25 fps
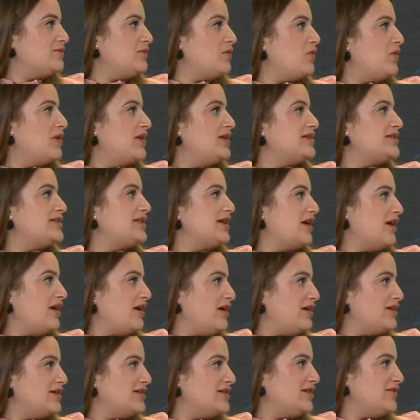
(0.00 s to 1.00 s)
but what is the
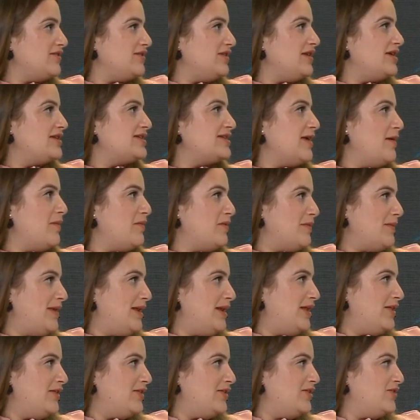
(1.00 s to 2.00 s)
cost of this
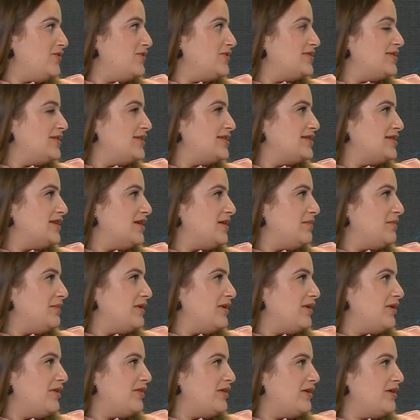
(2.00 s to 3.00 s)
implementing the new
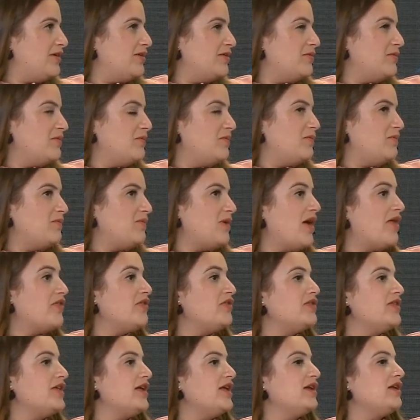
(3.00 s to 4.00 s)
system and are there
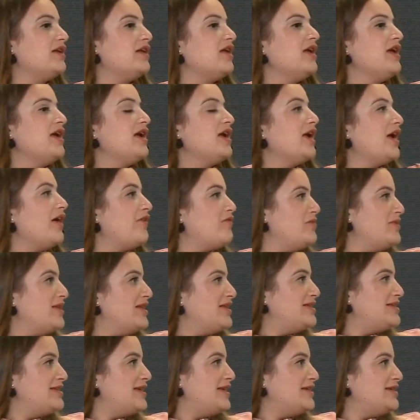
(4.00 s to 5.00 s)
other than
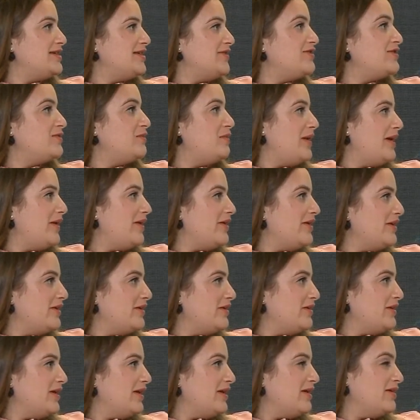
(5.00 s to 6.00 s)
government incentives,
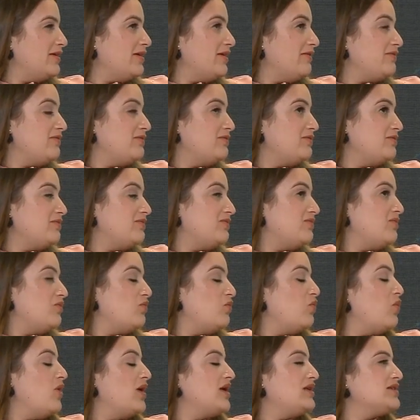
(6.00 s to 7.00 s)
barrier, mm-hmm. like
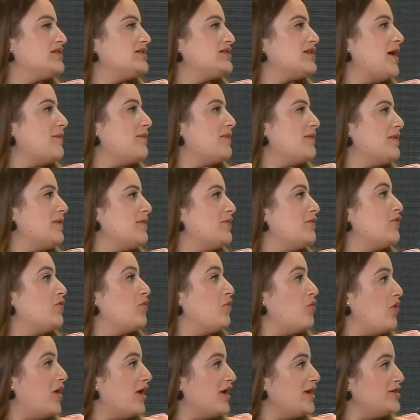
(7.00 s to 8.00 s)
what is stopping people
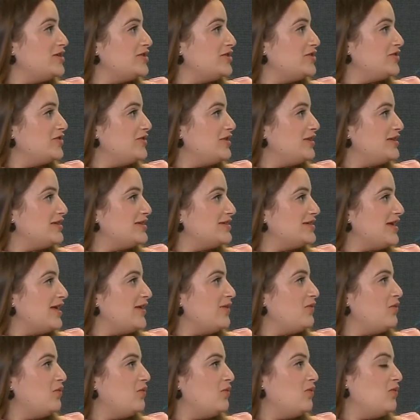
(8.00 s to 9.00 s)
from wanting to do this
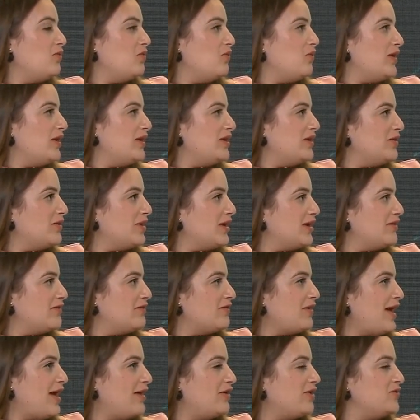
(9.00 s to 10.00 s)
and what do you kind
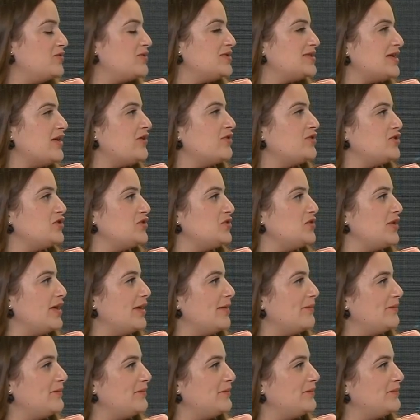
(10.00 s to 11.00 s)
of, how do you sell it to
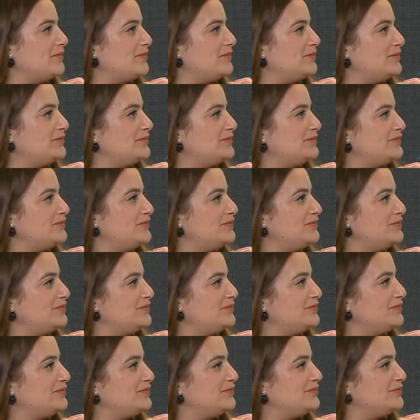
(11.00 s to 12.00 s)
them? Yeah.
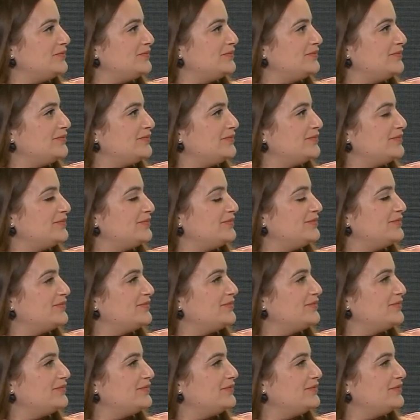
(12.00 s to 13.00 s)
So we had a really good
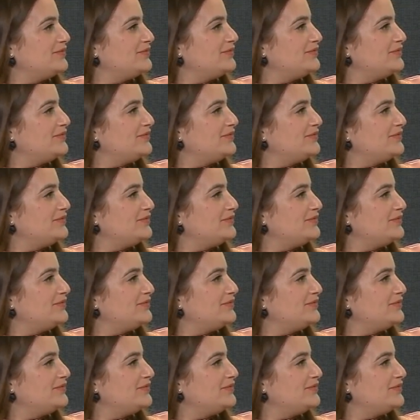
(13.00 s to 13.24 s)
message even